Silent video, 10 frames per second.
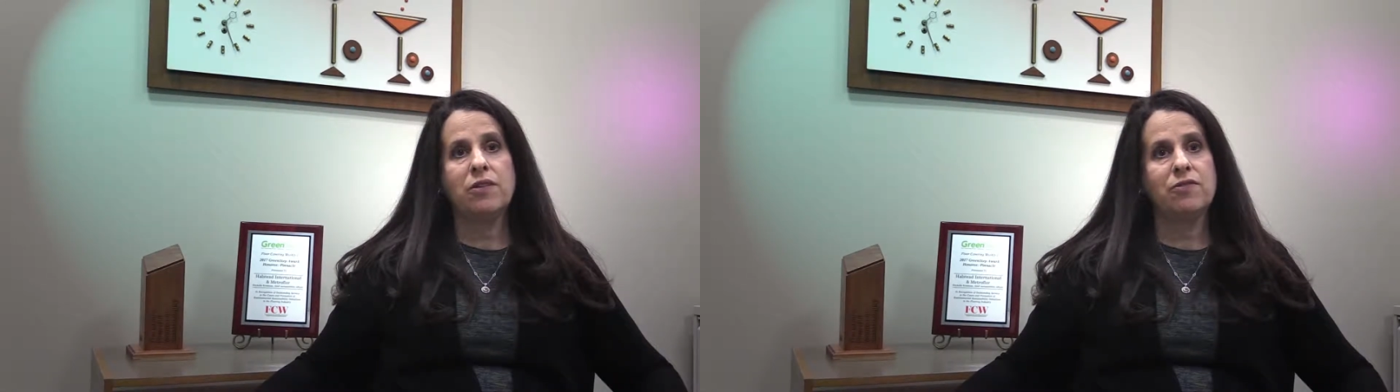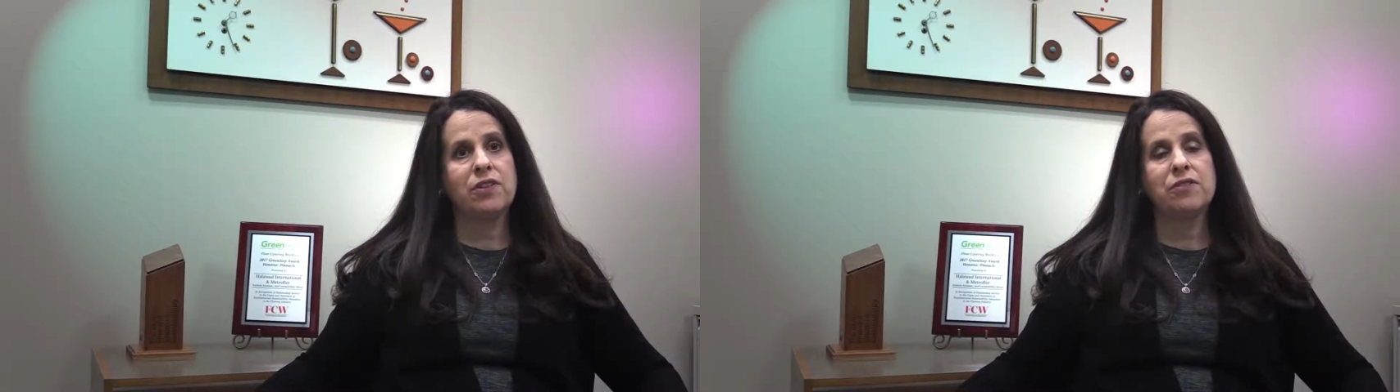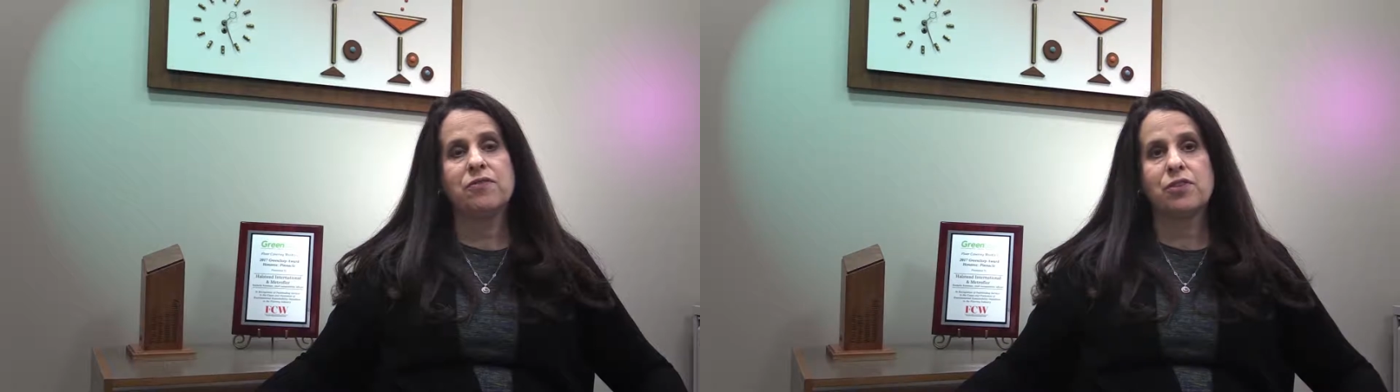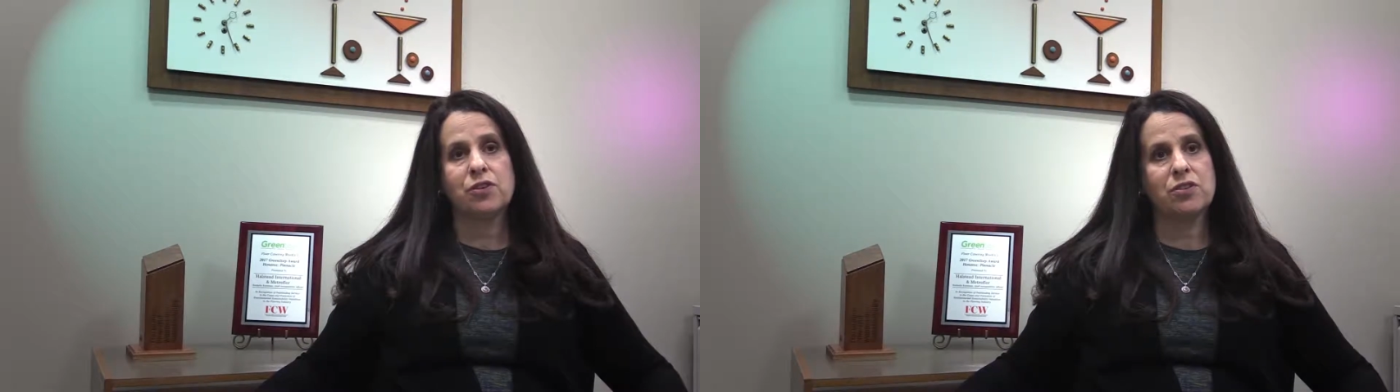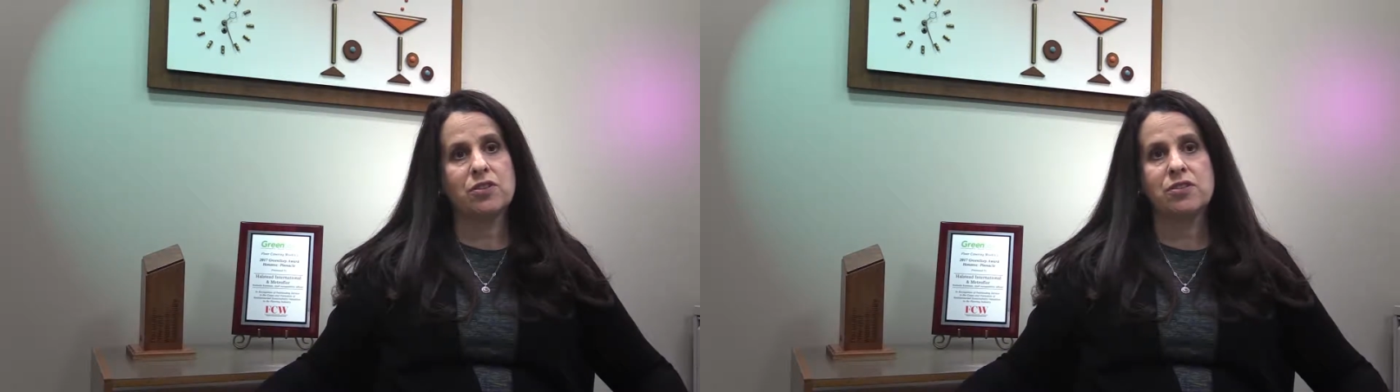of the
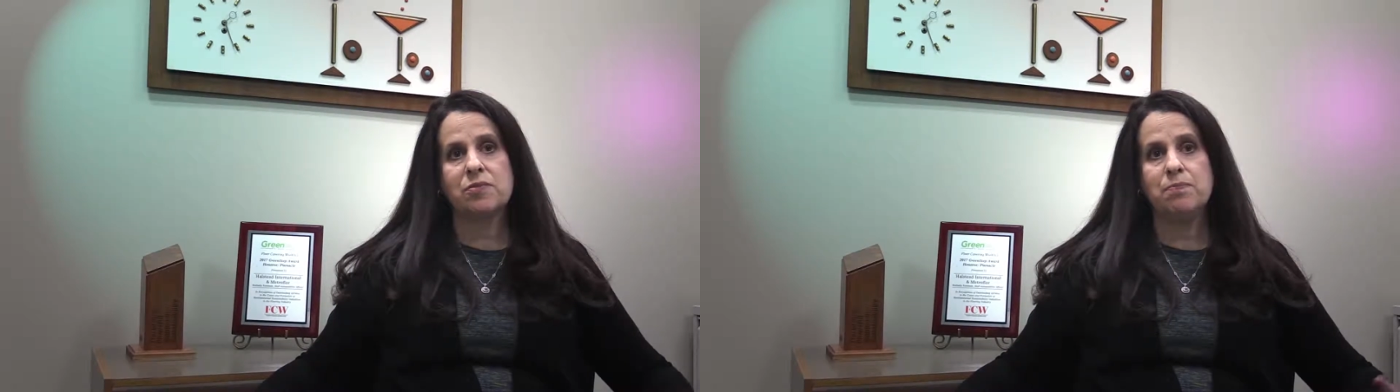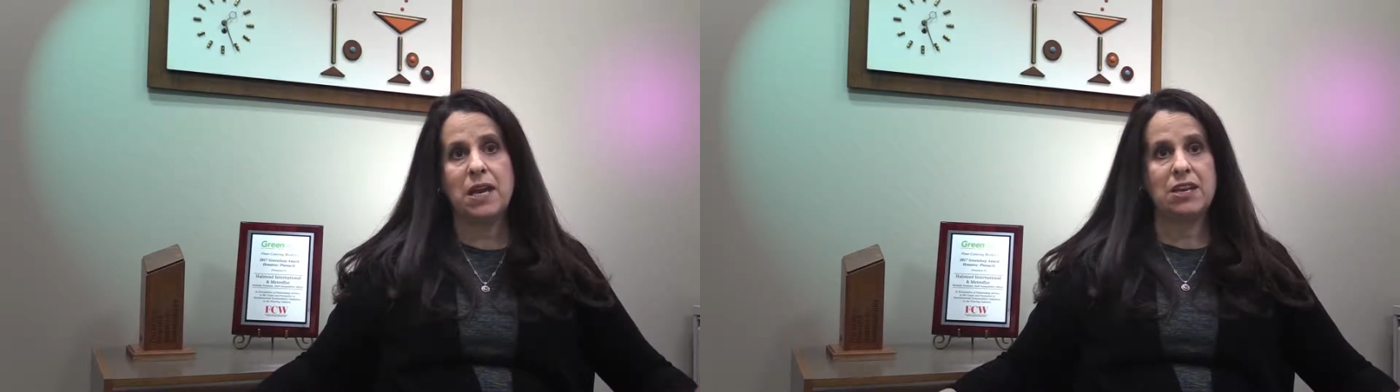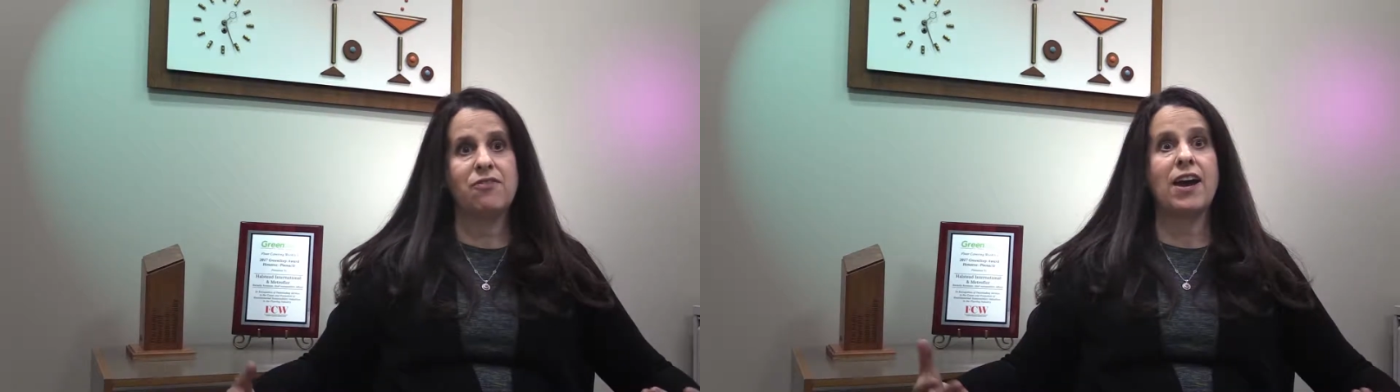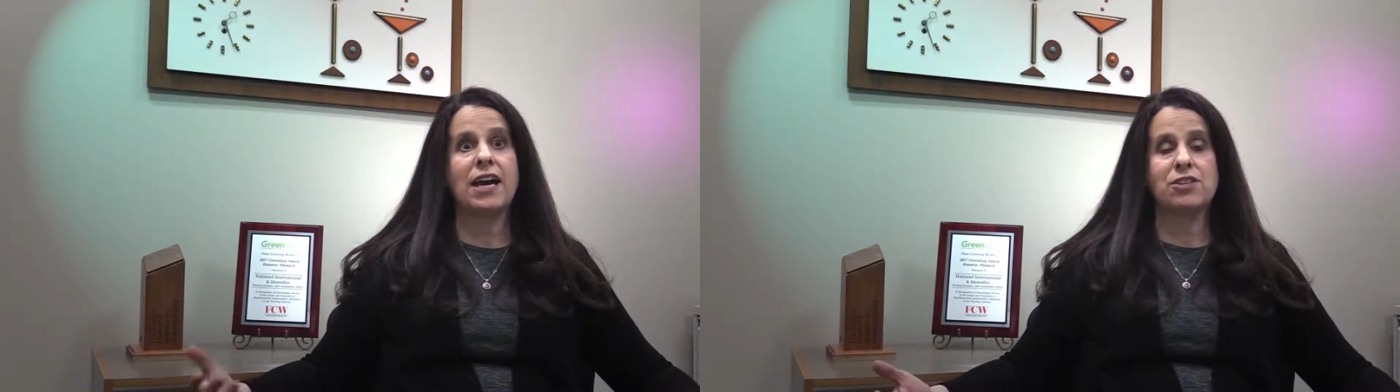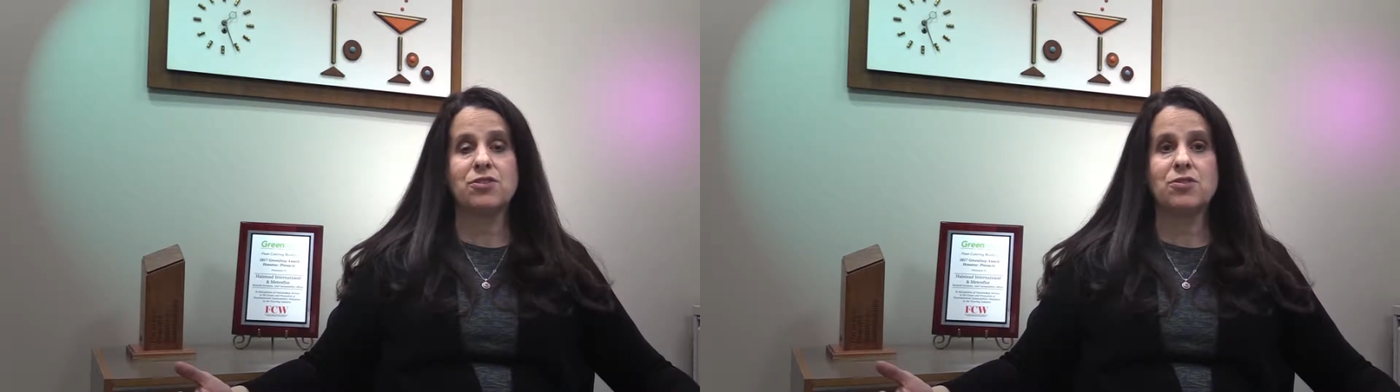first
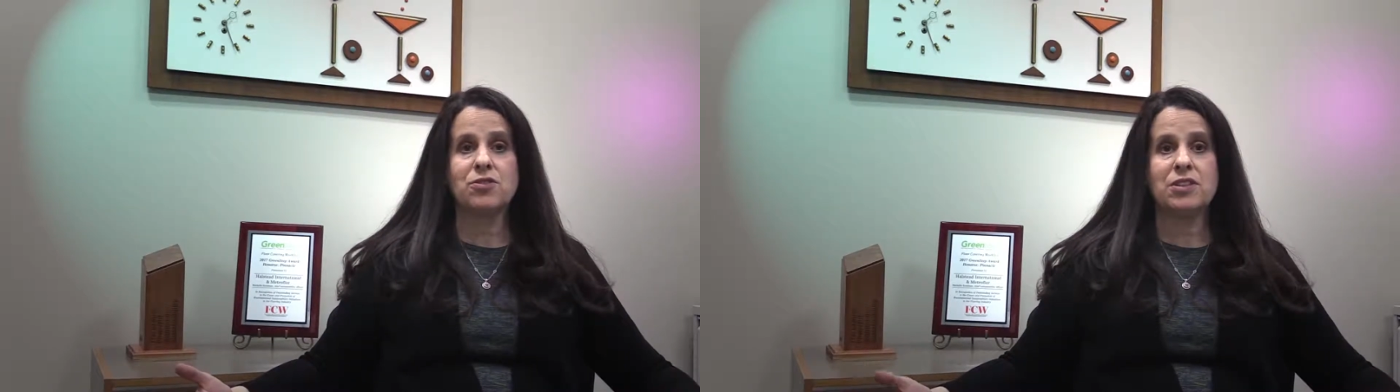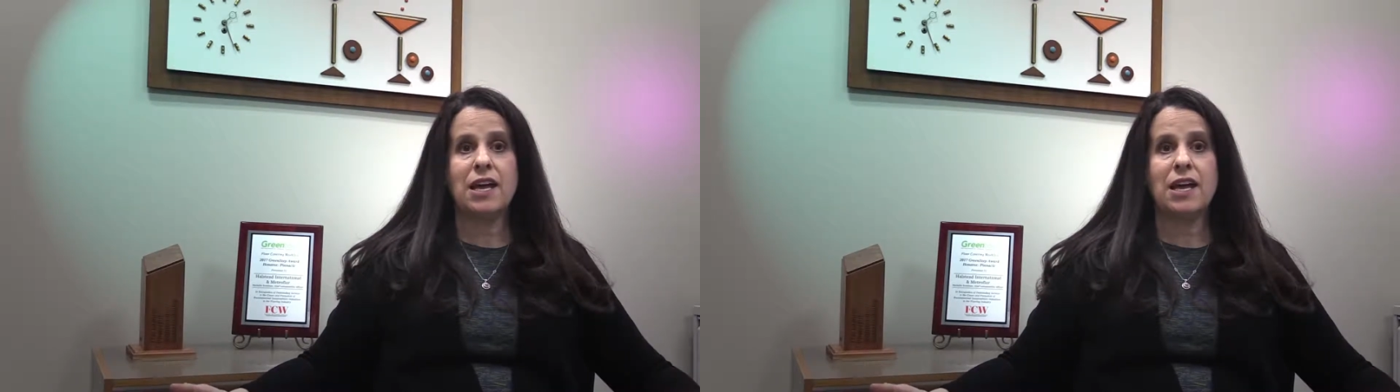manufacturers